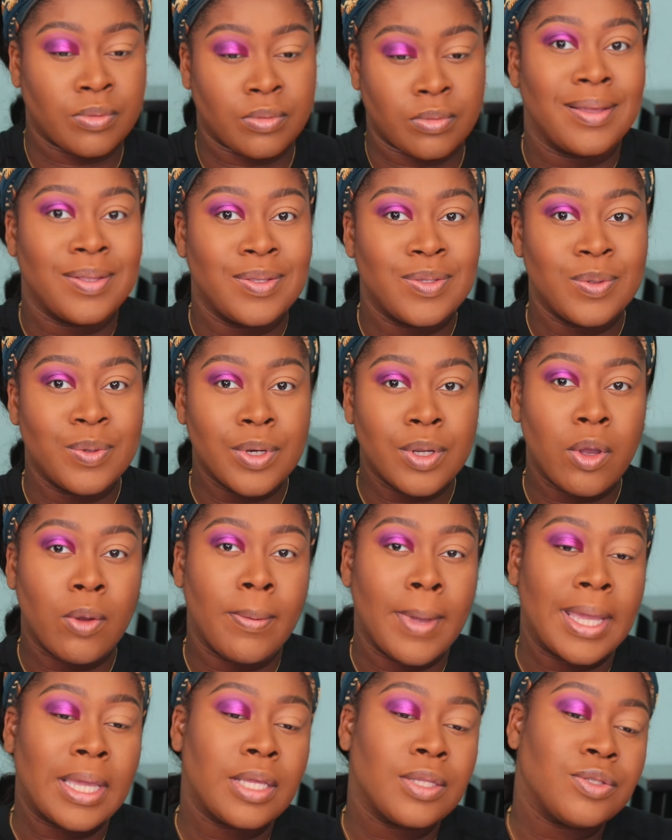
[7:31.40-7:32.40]
And I do want to go
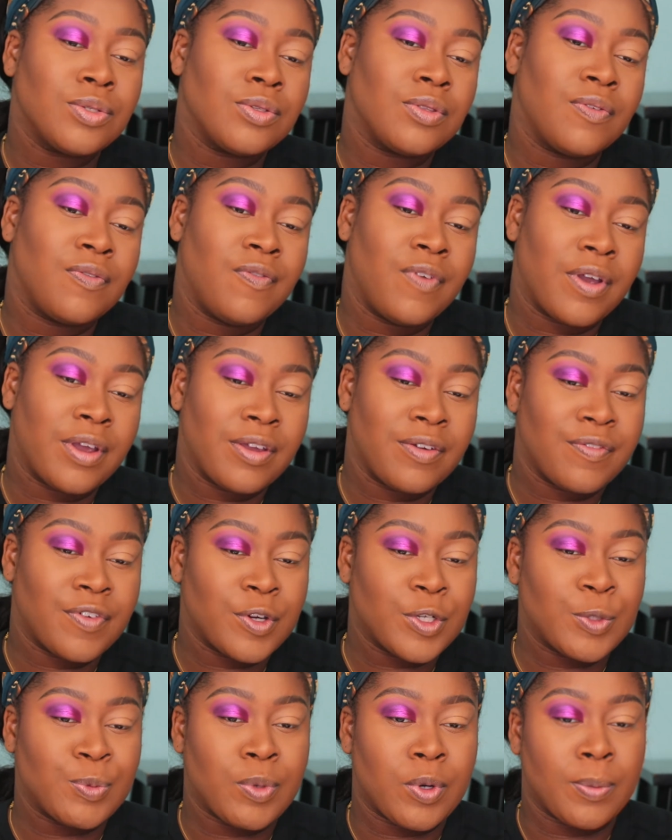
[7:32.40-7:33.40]
back into the very
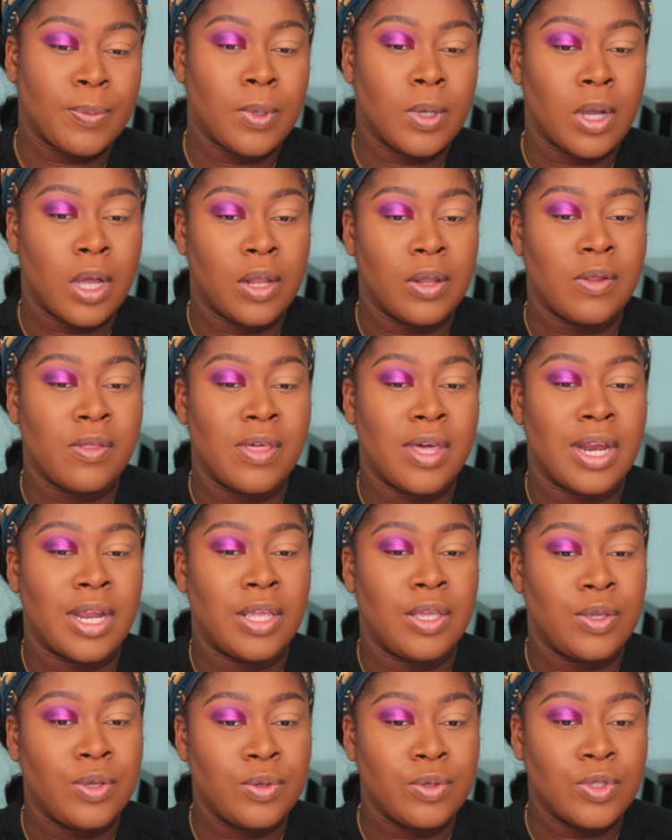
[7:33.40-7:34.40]
first purple color that I
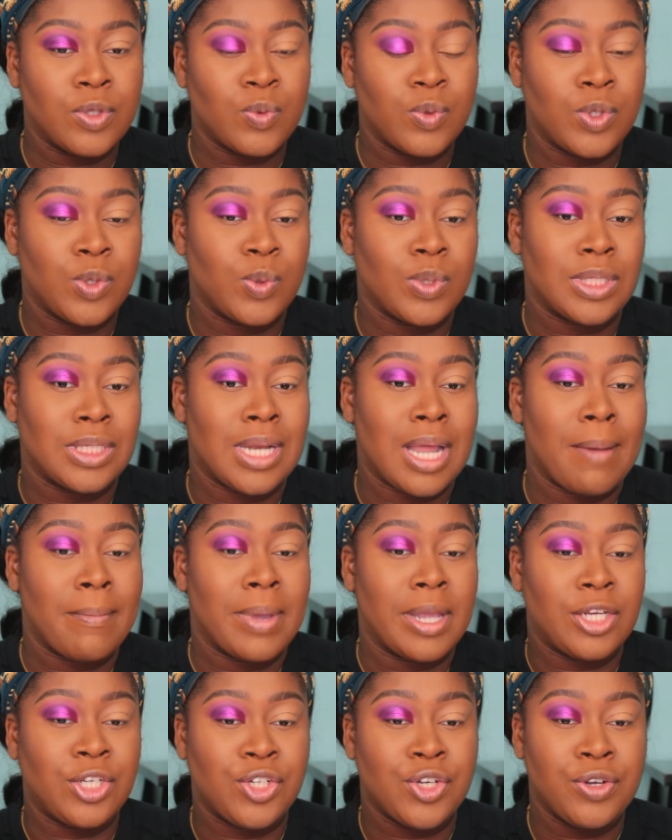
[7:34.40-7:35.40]
used, which was Not
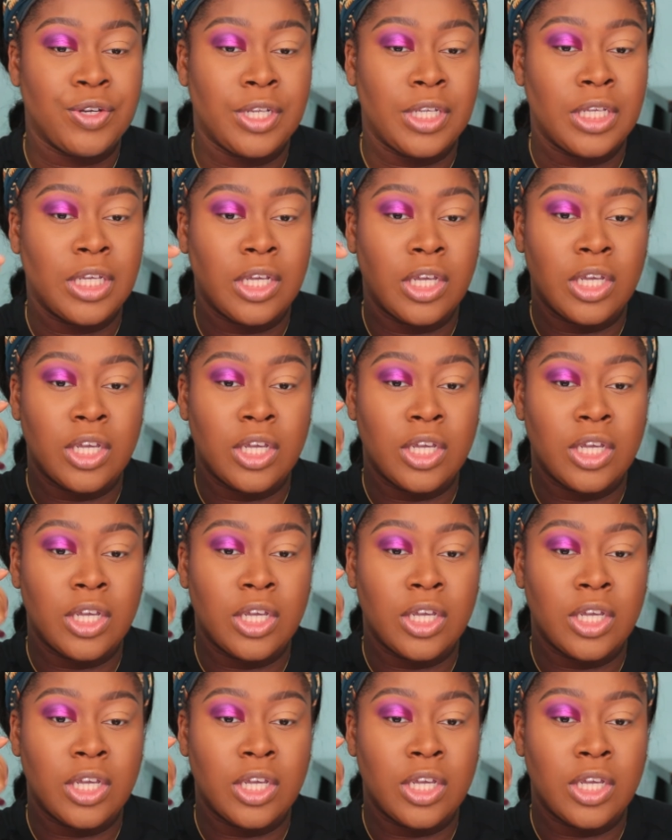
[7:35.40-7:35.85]
My Journey,